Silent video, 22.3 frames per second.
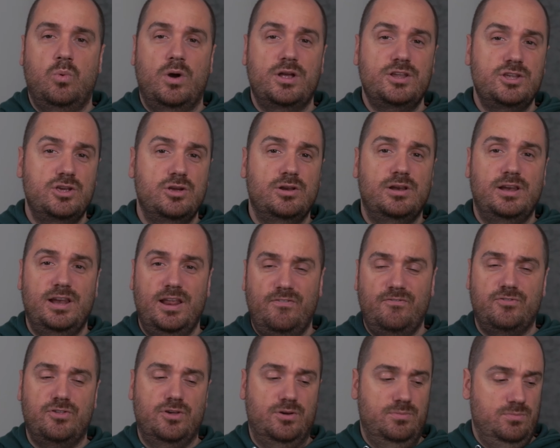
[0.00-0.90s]
When you
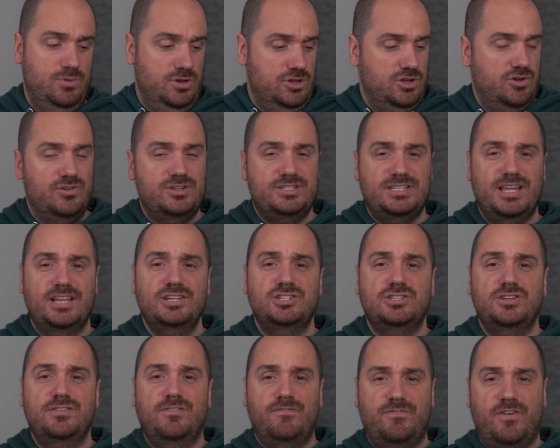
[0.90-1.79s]
lift them, you're
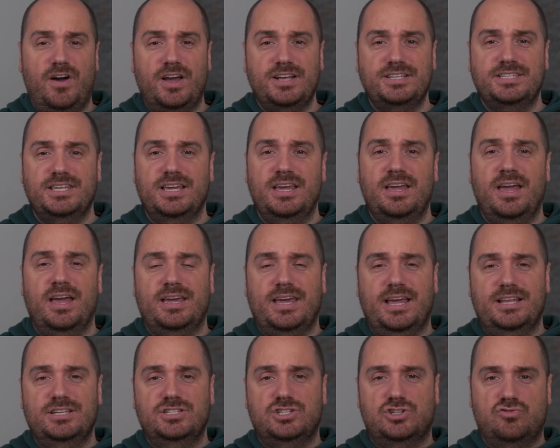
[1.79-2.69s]
essentially fighting
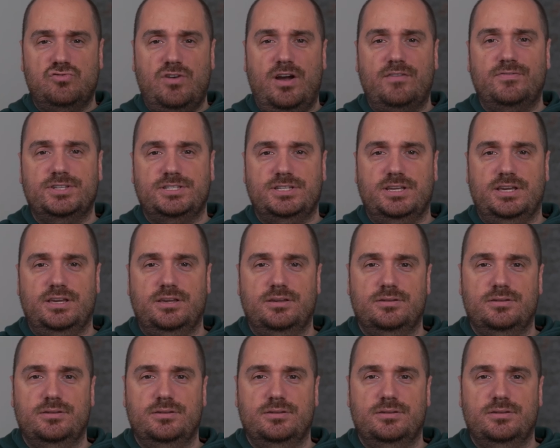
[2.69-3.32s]
against gravity.